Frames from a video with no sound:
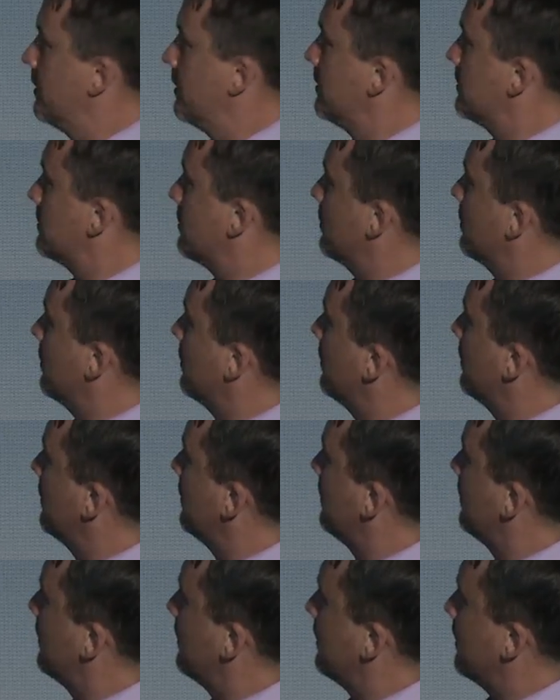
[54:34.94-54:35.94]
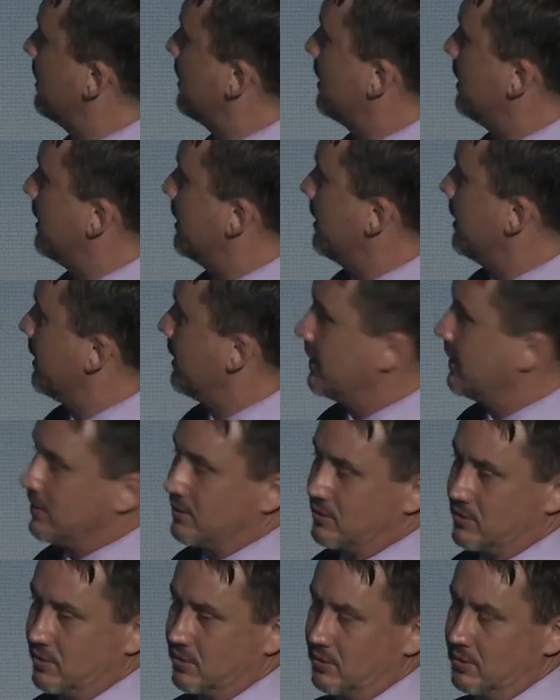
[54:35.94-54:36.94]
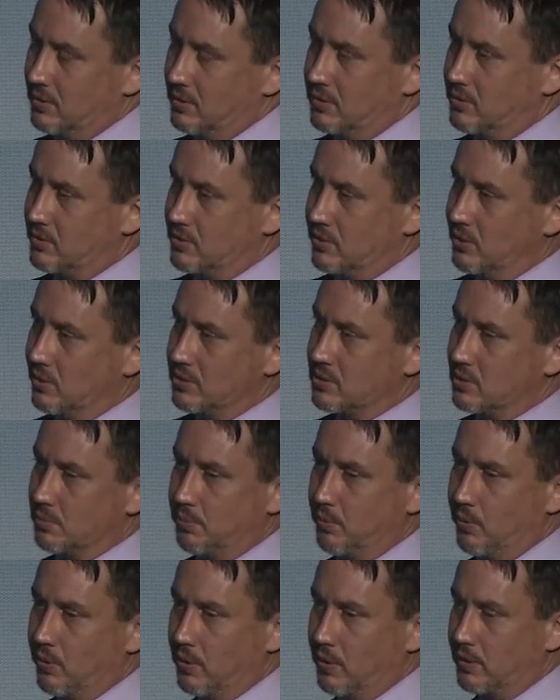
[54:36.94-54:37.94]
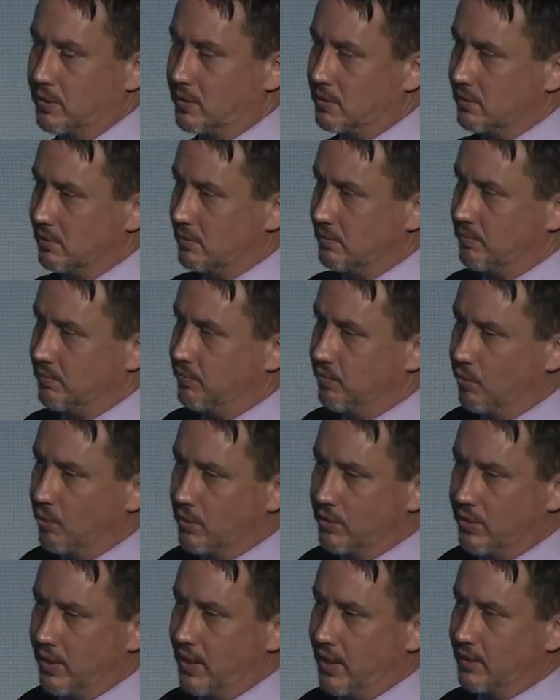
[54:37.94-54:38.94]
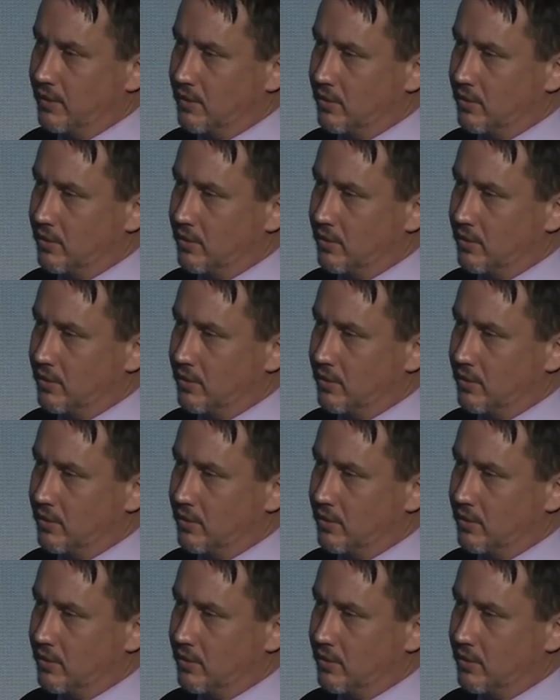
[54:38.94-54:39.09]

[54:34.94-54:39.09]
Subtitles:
So, and there's no support for that.